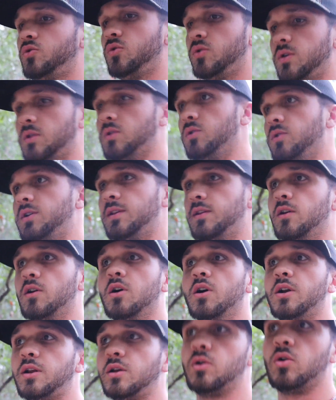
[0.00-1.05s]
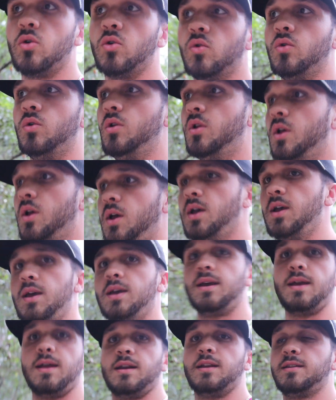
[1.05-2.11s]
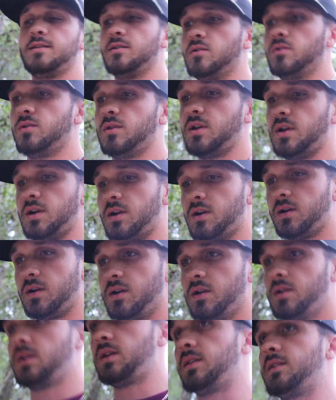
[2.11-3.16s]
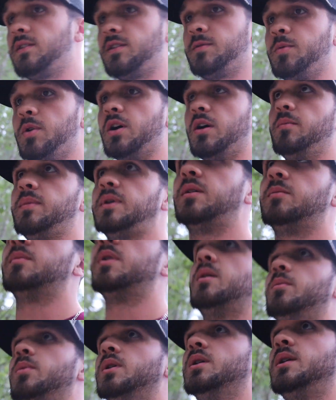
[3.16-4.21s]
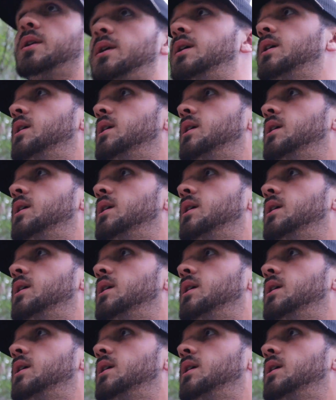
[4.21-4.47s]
can look at the honey hole and it's on there. It's a spot me and my buddy,